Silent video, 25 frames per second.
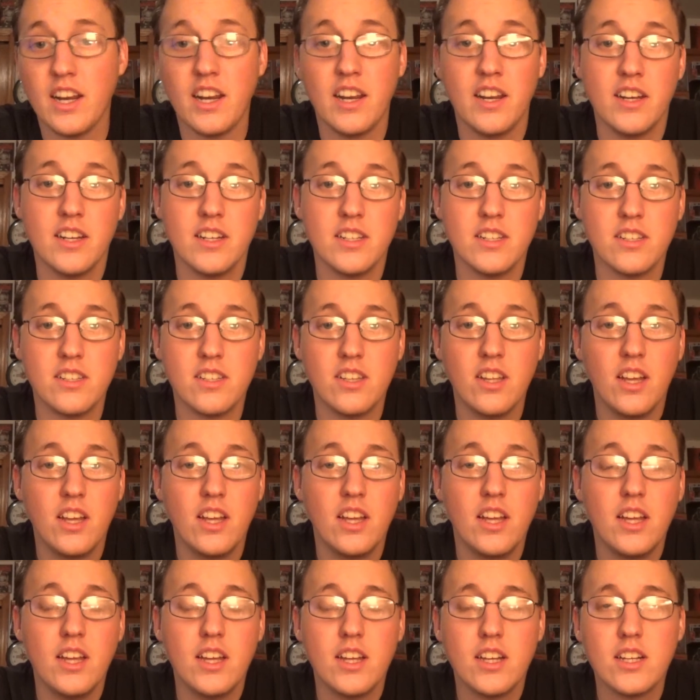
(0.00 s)
And it's
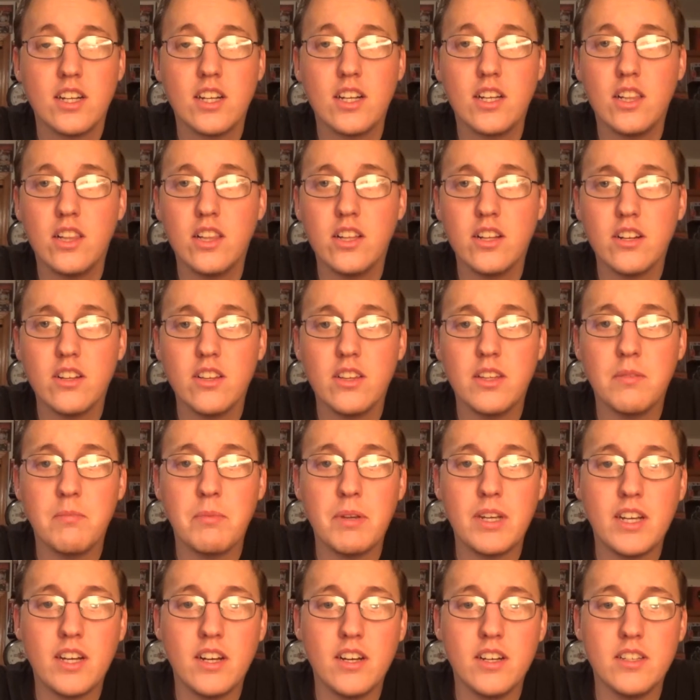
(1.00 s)
clearly
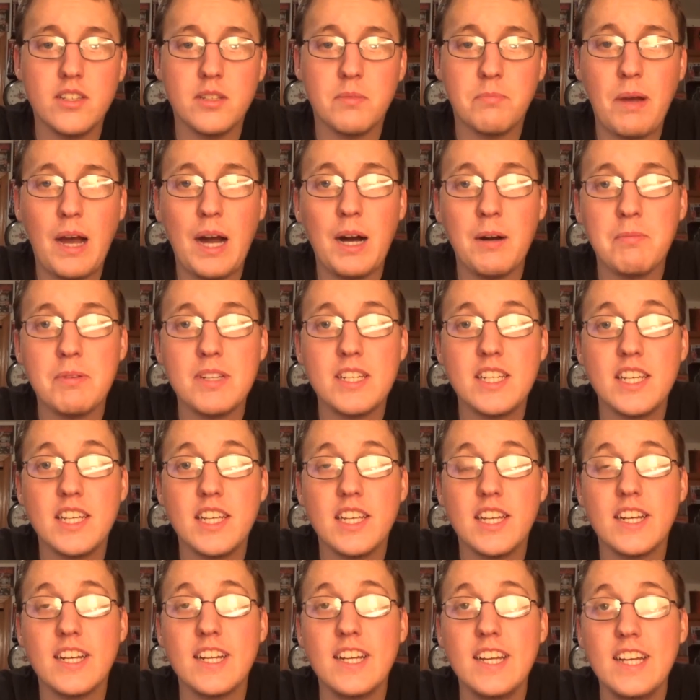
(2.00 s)
because
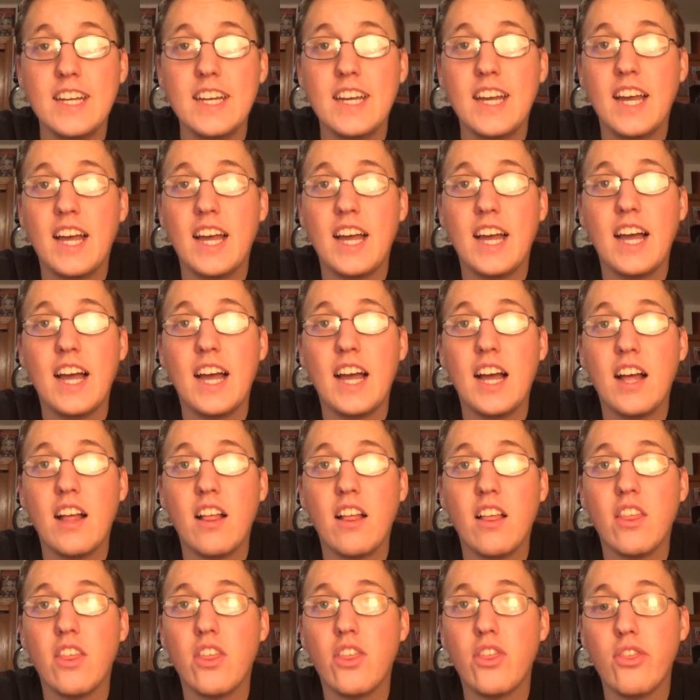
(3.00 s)
Palpatine
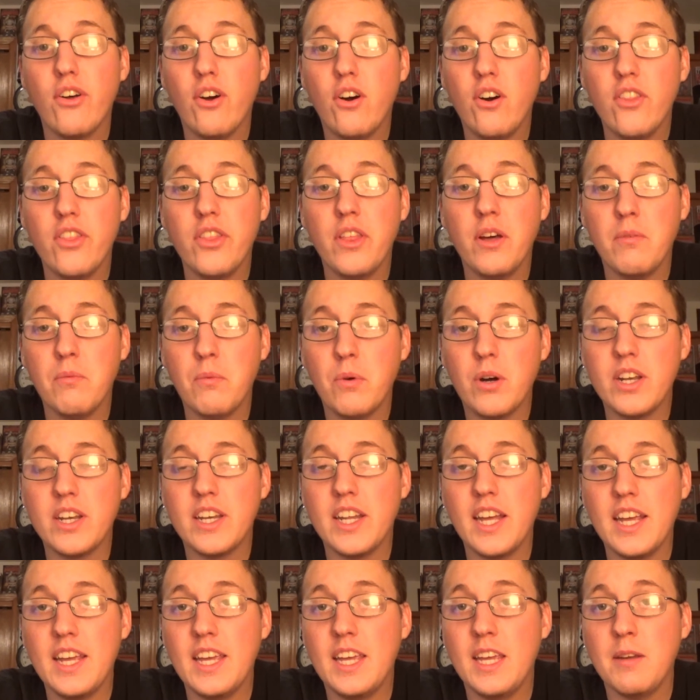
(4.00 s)
thought that one
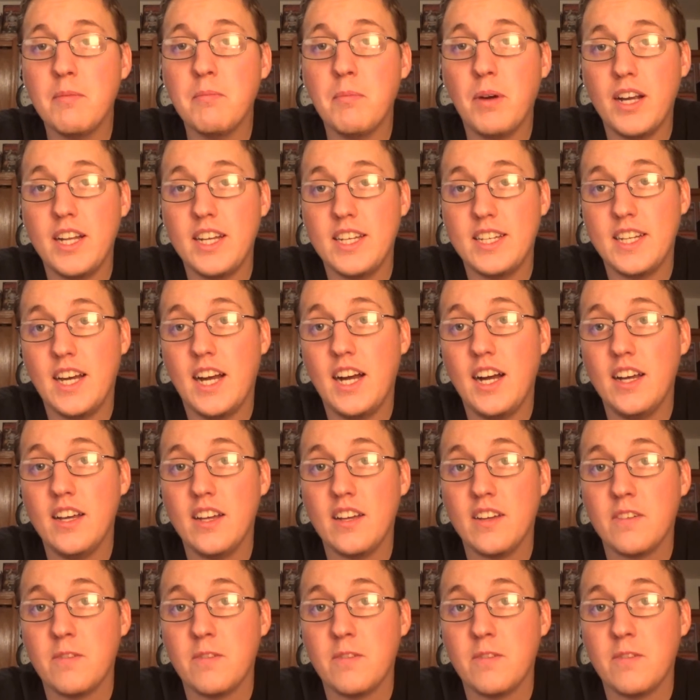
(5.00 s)
day he might die.